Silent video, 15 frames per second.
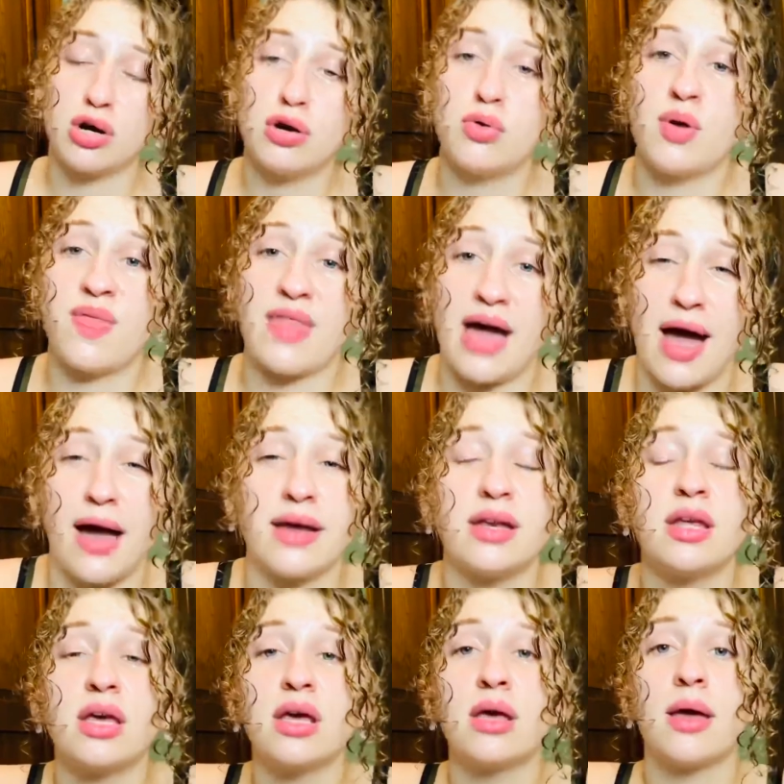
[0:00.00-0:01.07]
with
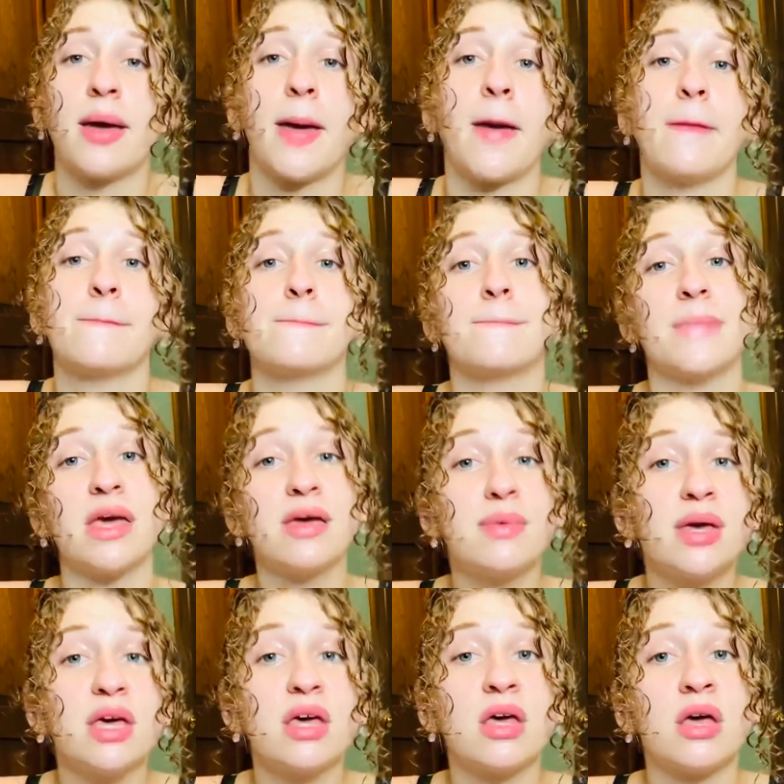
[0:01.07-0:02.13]
acne,
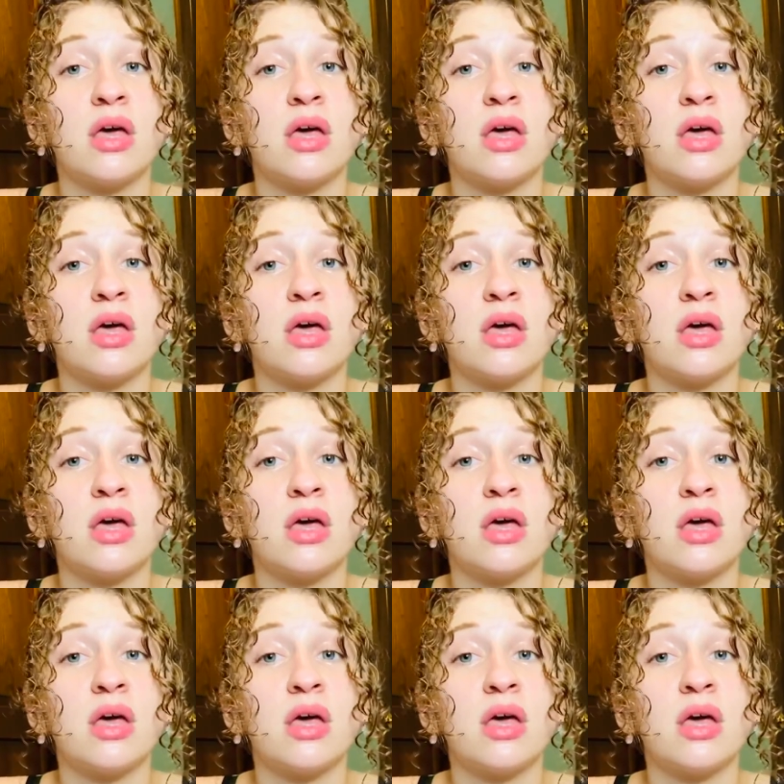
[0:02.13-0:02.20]
maybe,